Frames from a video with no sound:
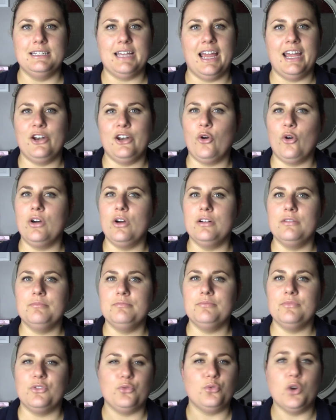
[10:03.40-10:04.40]
I don't
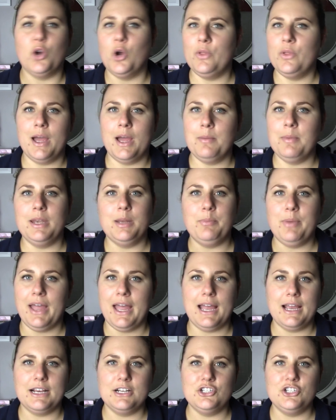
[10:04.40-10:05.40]
throw that many
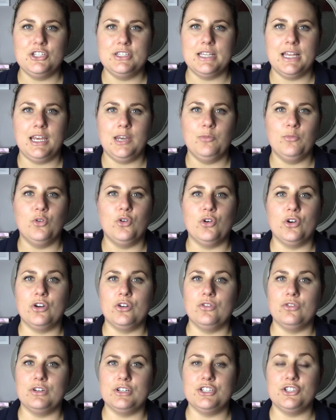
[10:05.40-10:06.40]
packages anymore
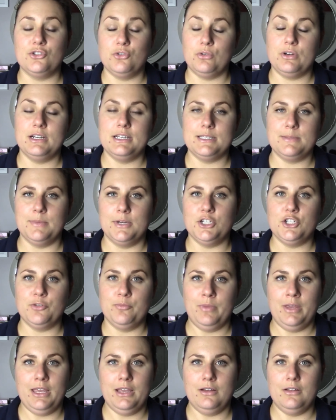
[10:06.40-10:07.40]
or sort as much
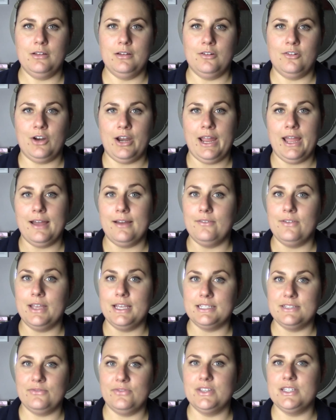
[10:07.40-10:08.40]
mail or have
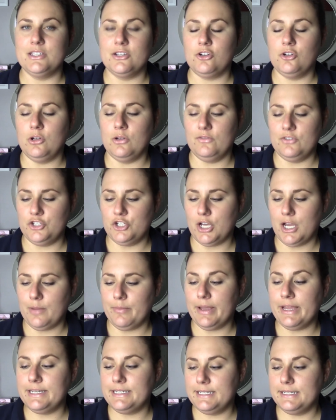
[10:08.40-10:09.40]
as physical of a job.
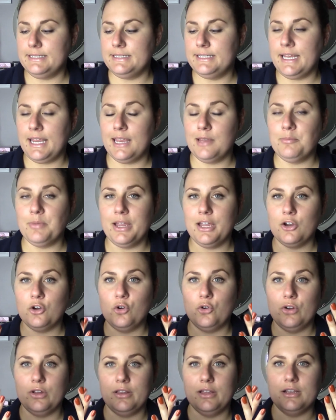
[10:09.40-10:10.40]
I did take my
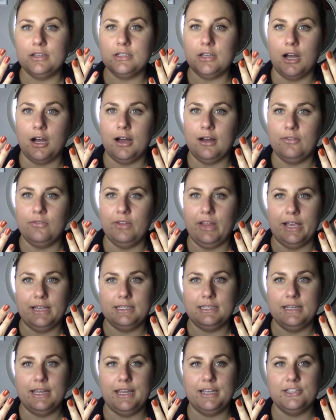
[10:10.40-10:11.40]
acrylics off
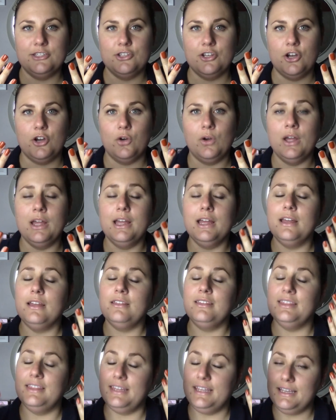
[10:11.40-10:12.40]
last night, so
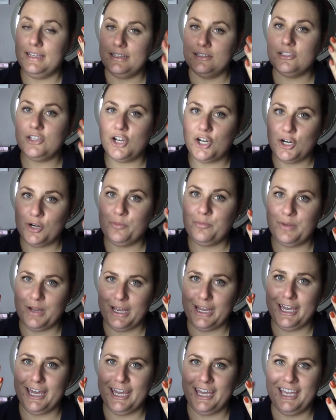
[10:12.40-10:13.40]
these are
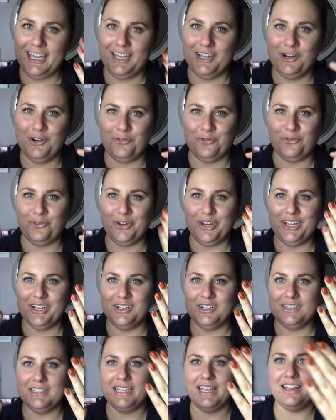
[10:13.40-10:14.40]
my
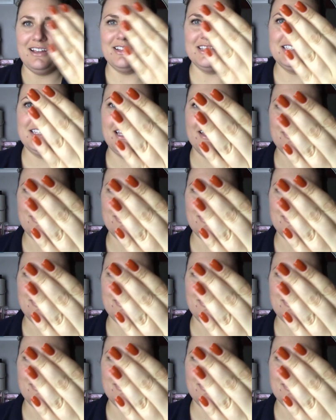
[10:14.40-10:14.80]
real nails. They